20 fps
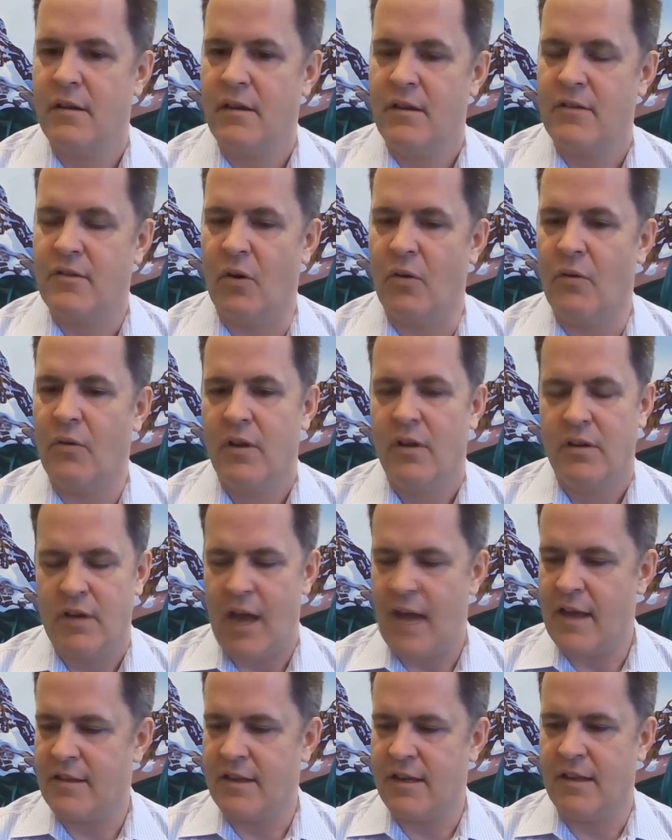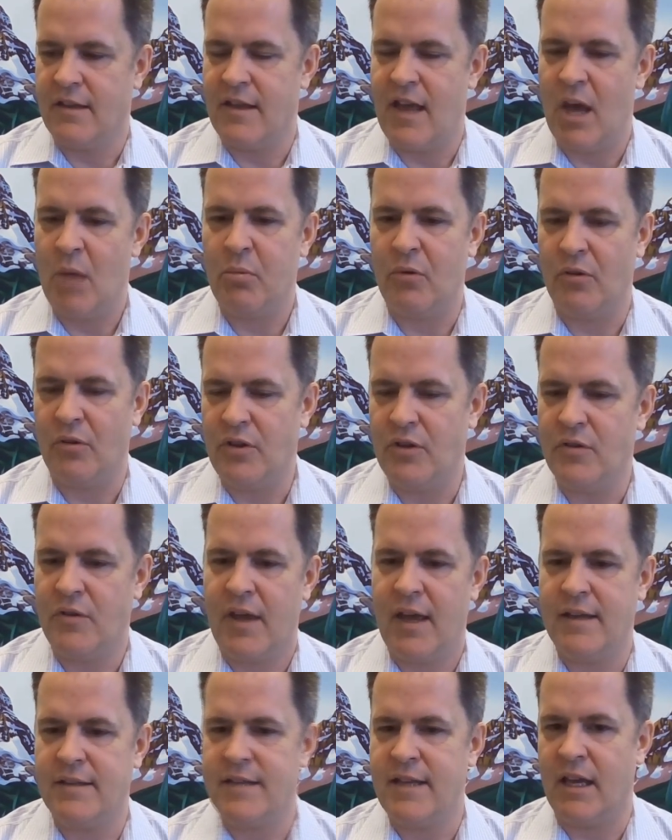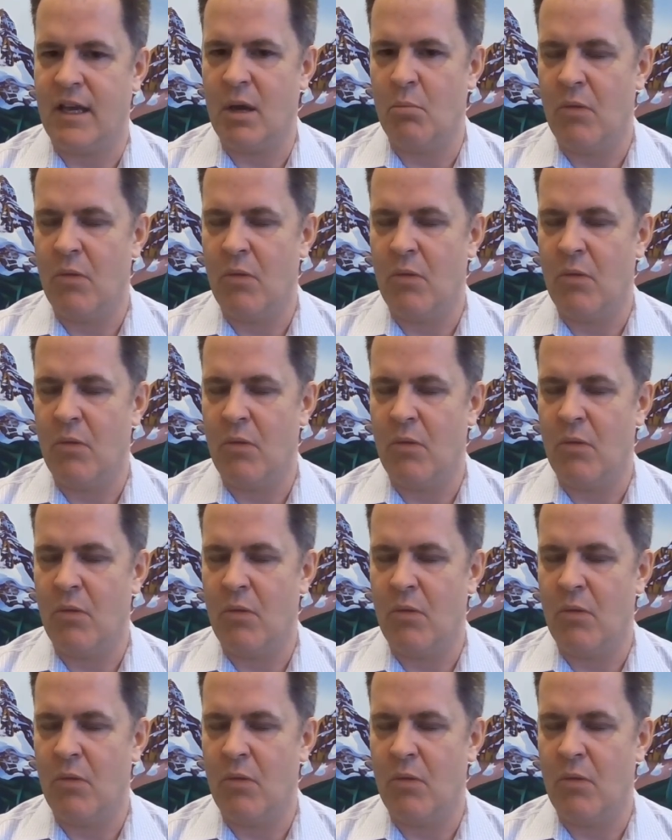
So as an example, you can't take a